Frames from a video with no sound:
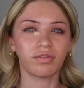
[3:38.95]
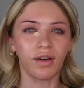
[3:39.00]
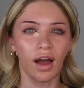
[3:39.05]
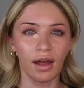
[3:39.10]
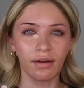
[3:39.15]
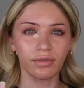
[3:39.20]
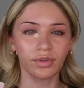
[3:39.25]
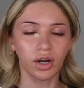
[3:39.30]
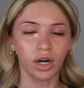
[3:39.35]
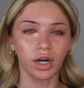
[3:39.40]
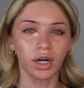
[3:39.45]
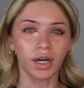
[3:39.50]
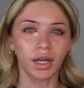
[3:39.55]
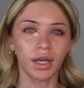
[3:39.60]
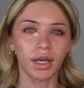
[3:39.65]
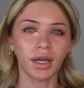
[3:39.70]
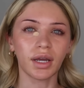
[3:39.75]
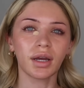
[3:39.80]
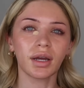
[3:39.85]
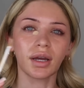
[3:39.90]

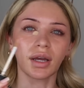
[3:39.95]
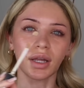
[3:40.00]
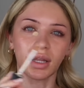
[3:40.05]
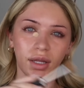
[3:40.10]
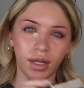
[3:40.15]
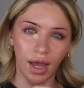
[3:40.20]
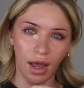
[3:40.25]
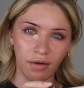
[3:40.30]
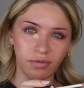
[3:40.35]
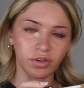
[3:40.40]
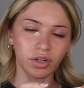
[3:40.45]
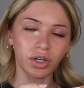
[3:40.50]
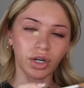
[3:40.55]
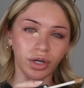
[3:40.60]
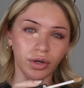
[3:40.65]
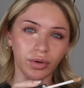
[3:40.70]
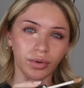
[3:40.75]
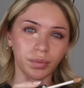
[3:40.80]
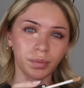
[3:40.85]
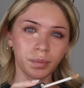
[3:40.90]
5:30 in the
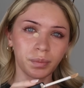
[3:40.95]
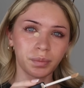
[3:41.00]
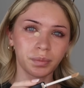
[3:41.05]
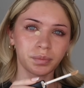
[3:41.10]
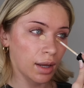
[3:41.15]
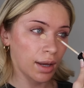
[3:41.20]
afternoon,